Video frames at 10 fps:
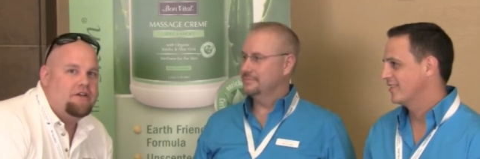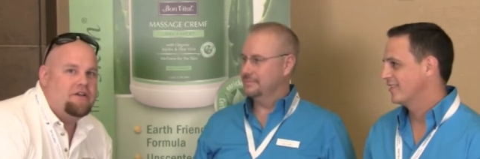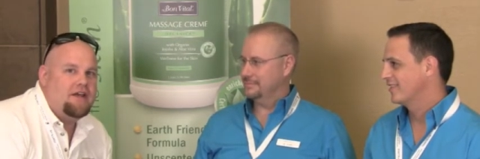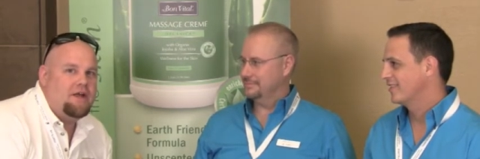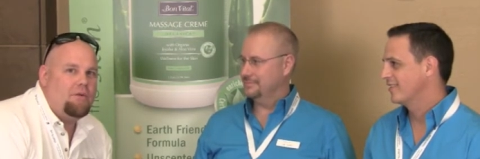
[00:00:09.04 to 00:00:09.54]
Speaker 1: And
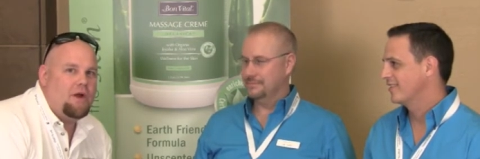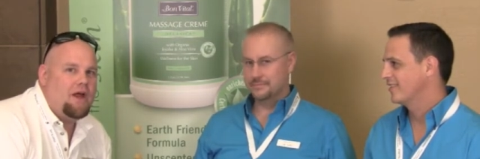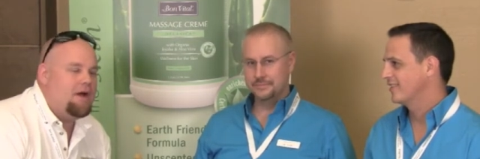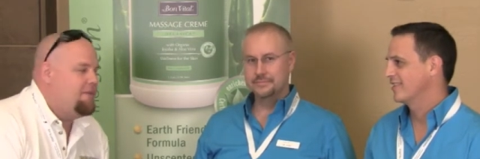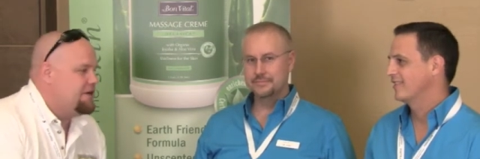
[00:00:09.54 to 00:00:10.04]
today we
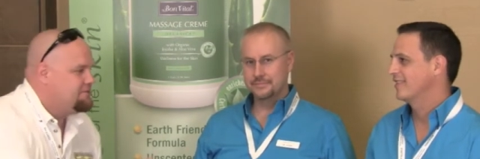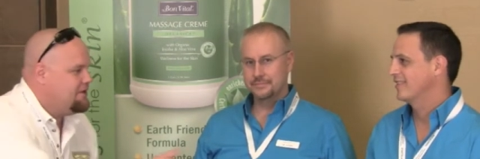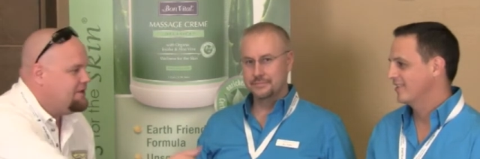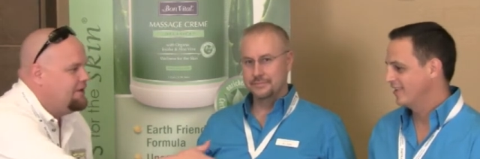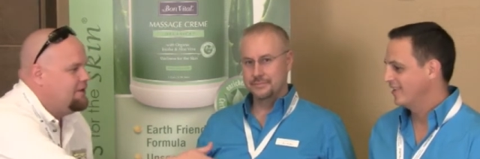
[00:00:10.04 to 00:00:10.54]
have
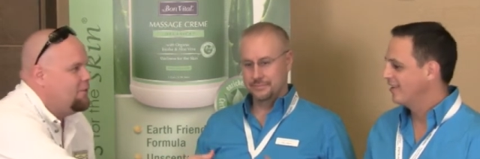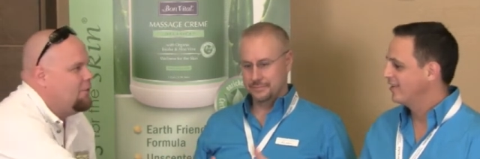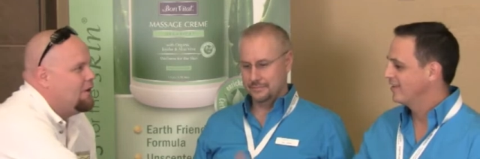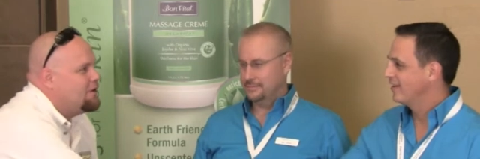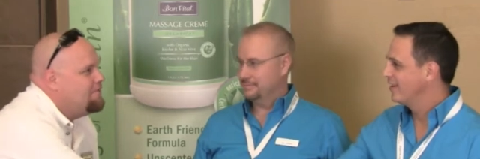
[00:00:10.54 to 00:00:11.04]
Benjamin,
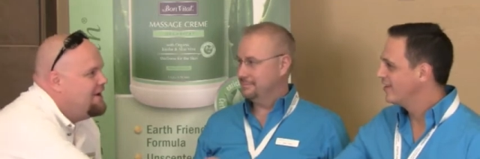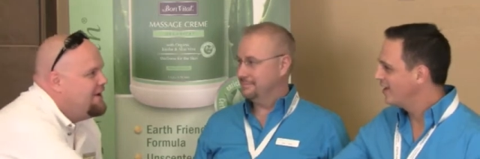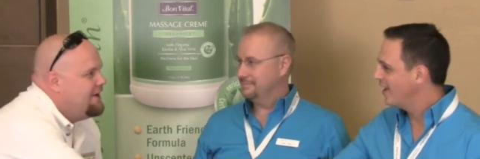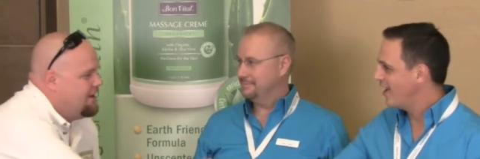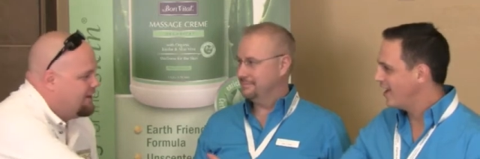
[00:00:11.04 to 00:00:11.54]
welcome,
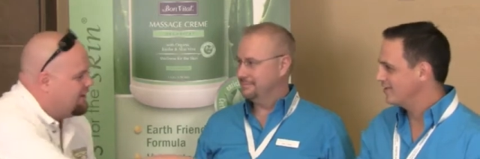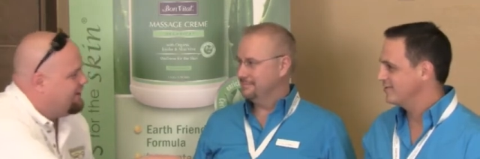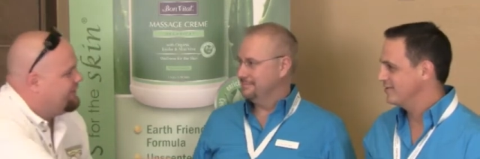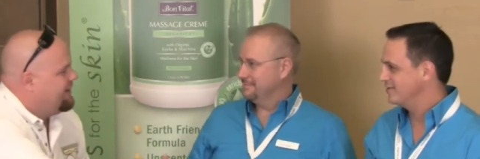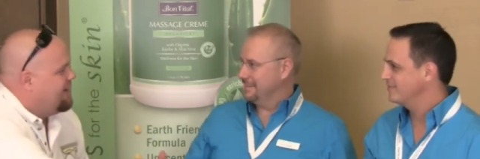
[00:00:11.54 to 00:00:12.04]
and Cliff.
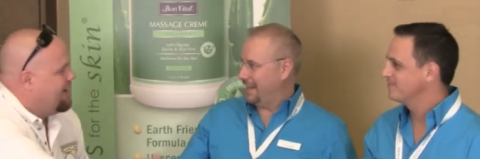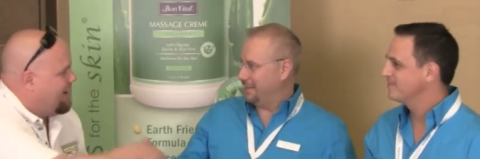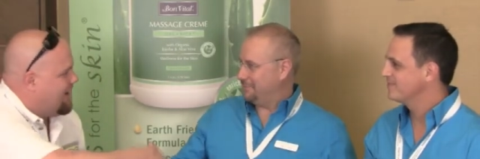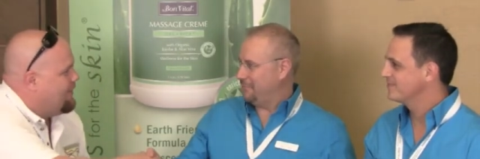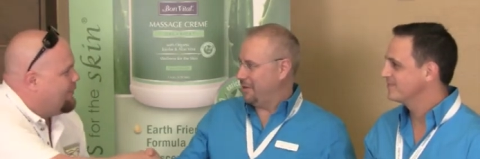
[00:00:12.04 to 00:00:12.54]
Hi.
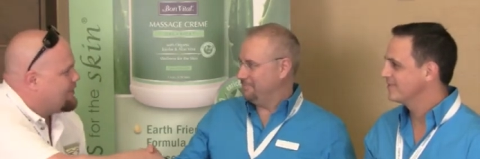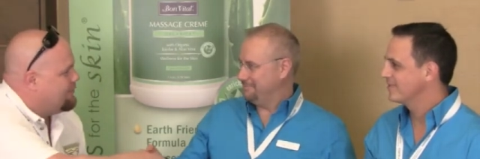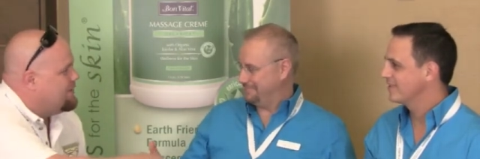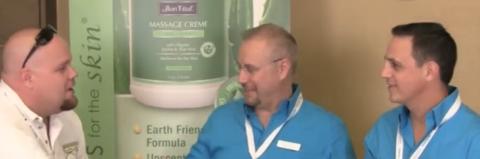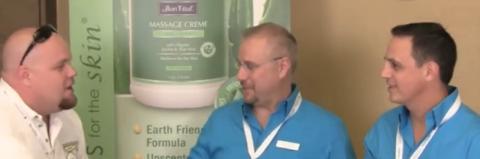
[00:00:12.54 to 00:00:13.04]
Hi, welcome.
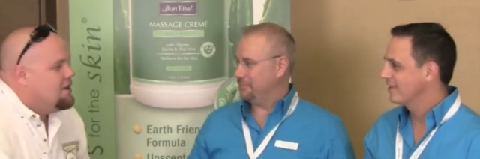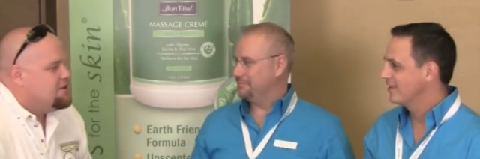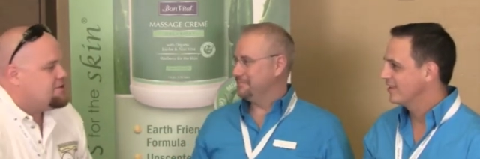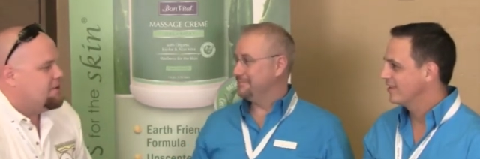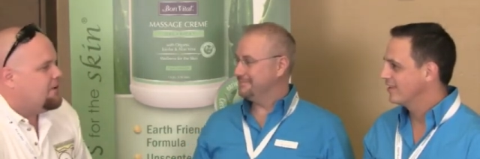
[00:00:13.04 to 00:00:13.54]
Thank you.
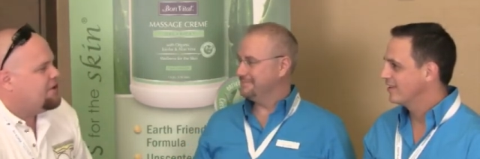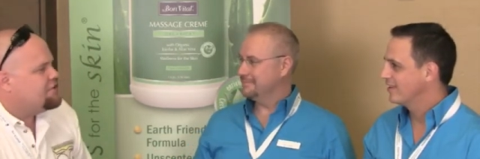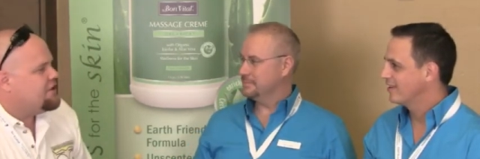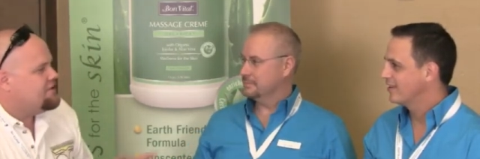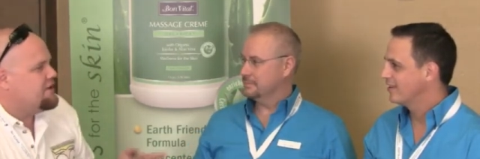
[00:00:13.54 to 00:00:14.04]
So how'd you
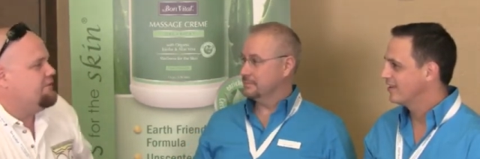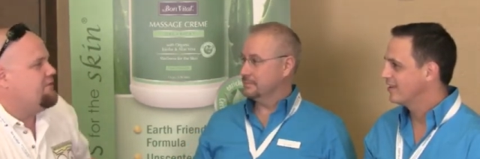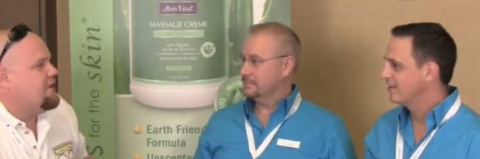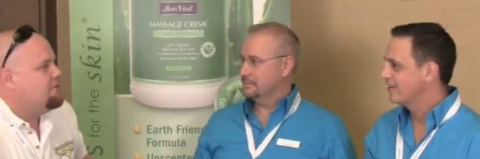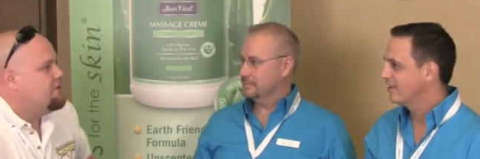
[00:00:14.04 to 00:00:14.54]
guys get
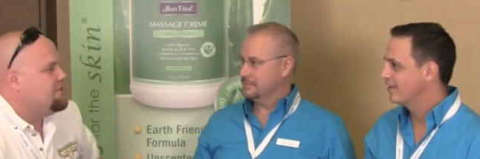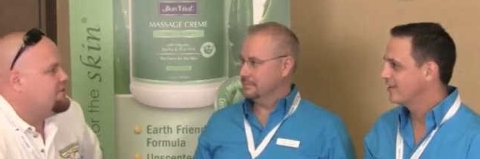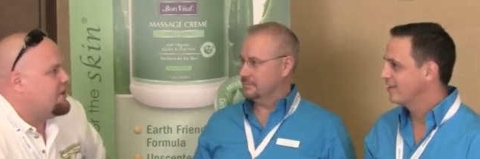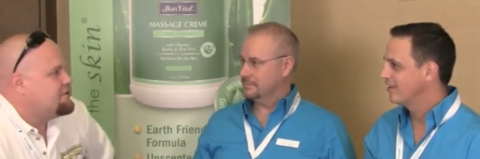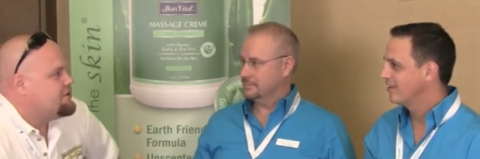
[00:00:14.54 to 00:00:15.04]
involved in
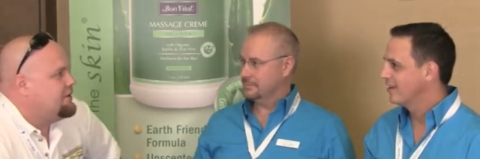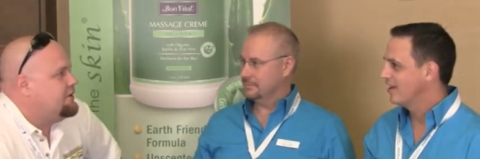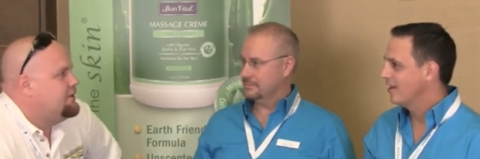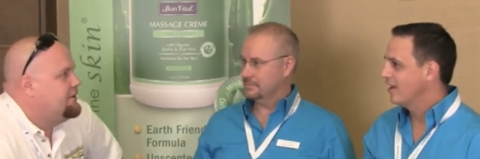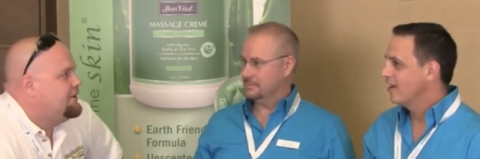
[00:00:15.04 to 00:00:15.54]
massage
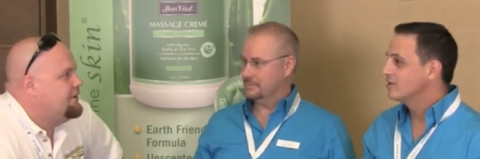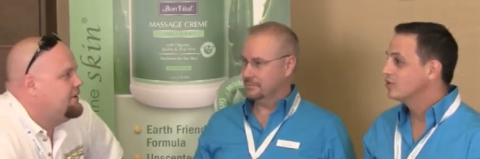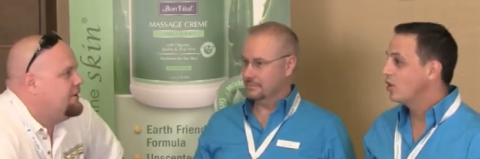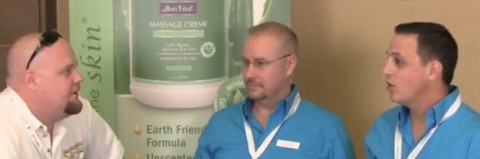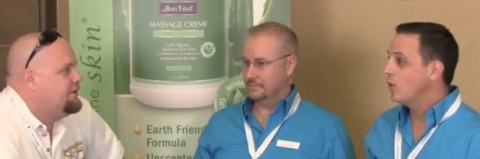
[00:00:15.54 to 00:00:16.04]
Speaker 2: then?
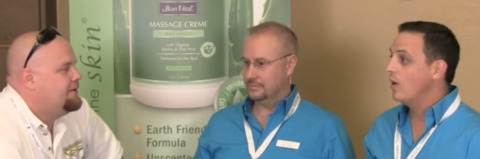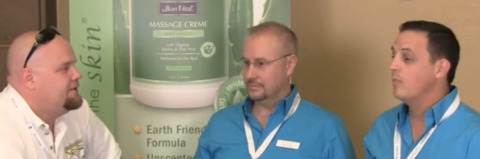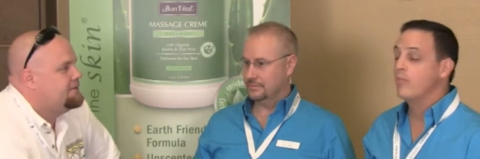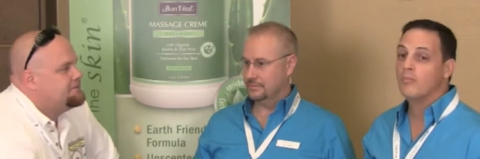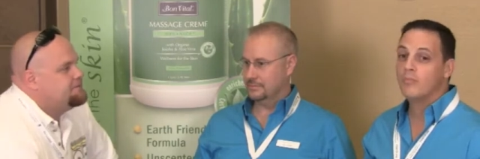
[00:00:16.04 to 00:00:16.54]
So
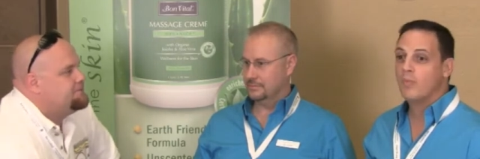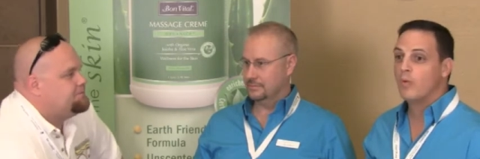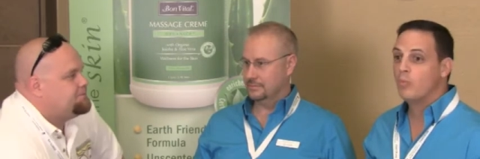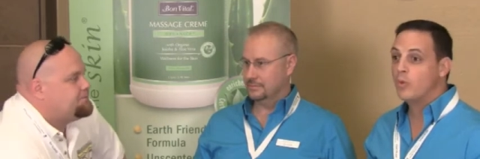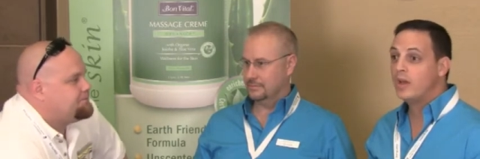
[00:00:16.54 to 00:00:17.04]

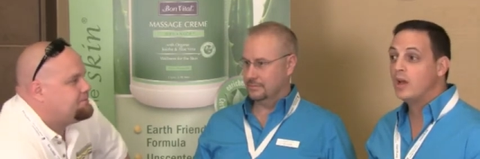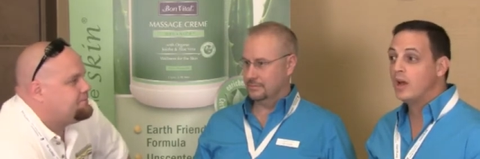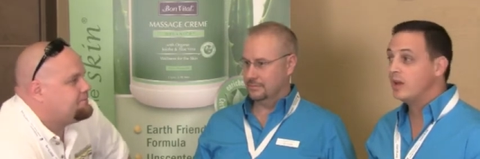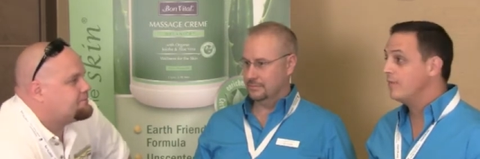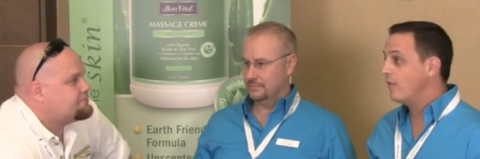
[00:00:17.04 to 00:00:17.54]
we
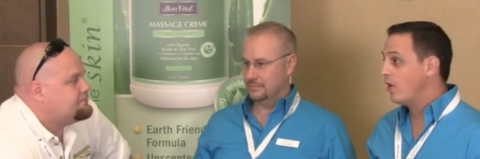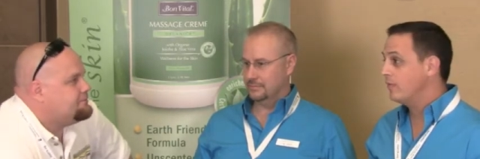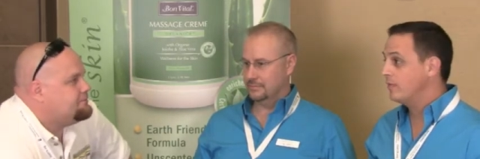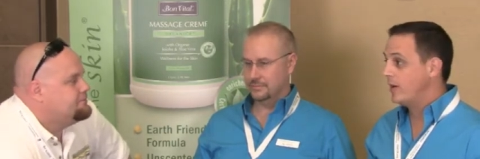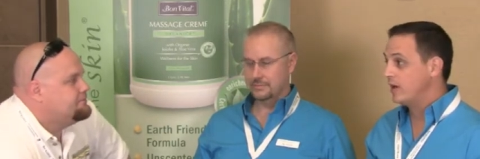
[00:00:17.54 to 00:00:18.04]
got involved
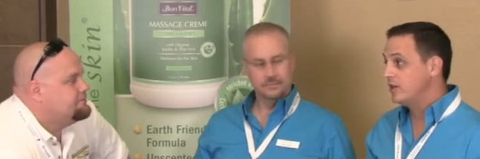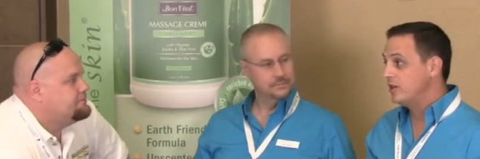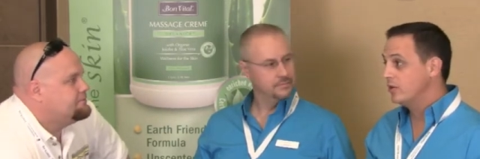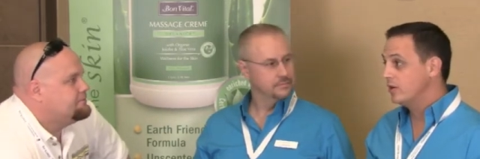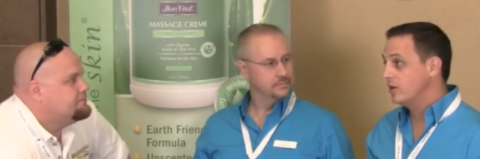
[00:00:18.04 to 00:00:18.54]
about a
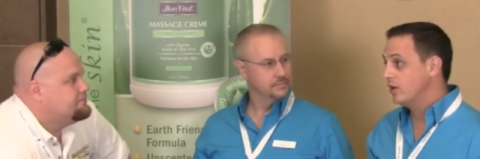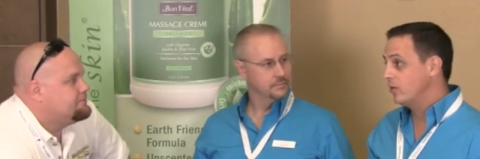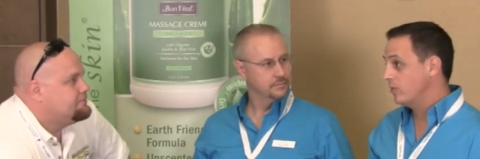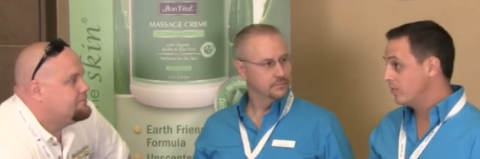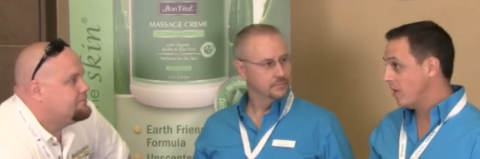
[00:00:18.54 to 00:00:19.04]
year ago
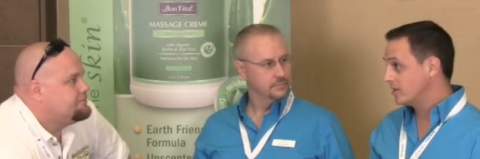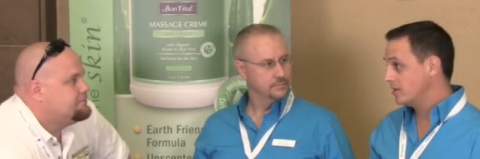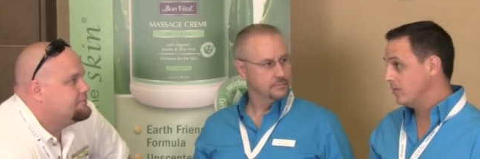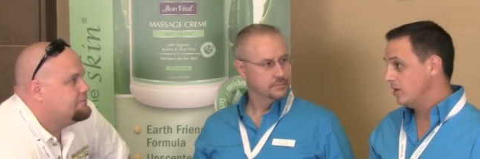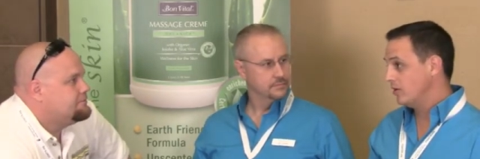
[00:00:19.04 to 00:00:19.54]
with
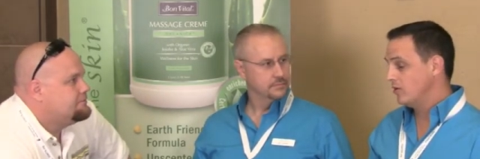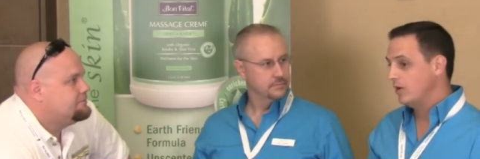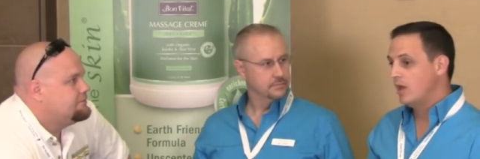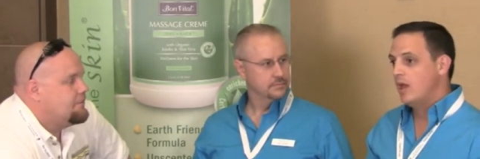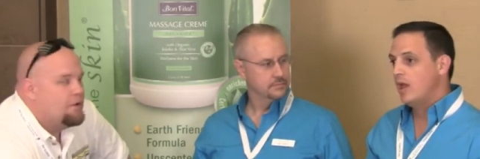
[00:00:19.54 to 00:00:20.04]
Massamio,
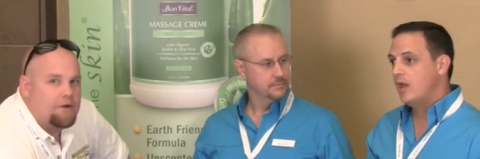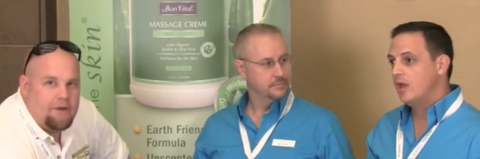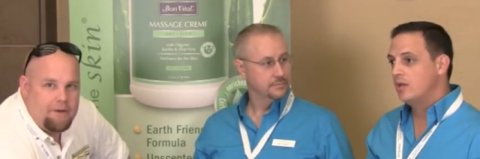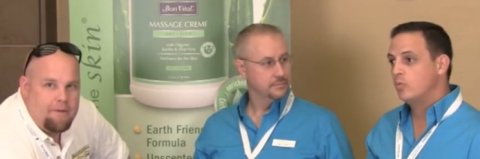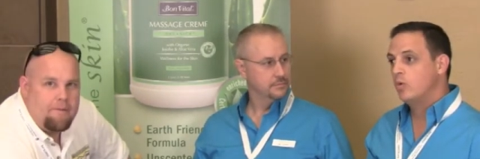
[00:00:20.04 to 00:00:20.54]

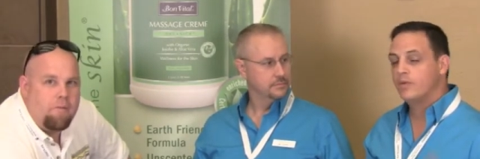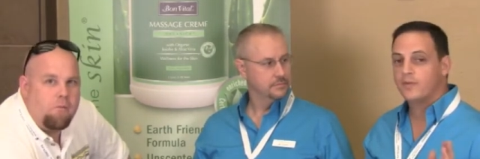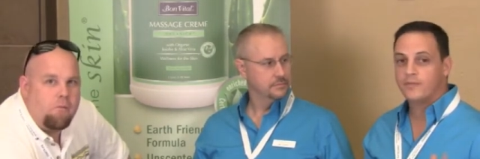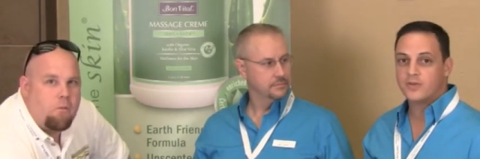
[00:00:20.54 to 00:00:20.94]
and okay. one of the